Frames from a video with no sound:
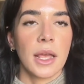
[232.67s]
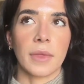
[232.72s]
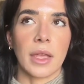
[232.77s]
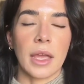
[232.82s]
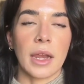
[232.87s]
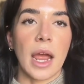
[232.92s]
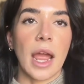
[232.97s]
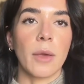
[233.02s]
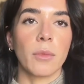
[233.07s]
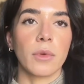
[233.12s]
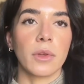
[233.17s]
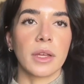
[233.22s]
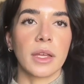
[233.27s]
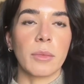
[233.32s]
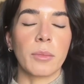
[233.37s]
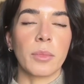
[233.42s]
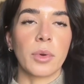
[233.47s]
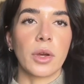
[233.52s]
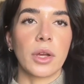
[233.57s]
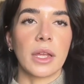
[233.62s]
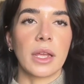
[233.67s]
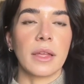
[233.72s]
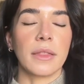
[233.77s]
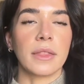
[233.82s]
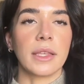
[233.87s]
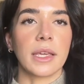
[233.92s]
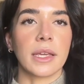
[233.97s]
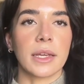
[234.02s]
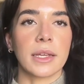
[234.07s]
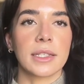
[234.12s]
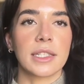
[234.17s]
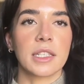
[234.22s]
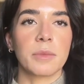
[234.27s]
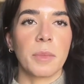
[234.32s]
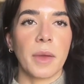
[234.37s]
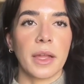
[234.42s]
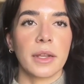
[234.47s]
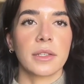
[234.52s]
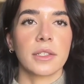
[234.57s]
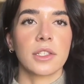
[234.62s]
and I will input in the
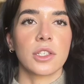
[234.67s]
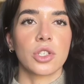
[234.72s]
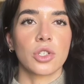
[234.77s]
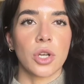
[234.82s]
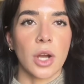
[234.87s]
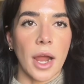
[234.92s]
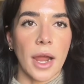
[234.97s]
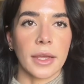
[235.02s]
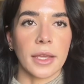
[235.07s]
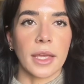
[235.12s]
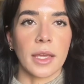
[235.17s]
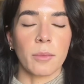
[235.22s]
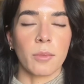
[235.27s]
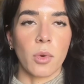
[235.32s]
expense tracking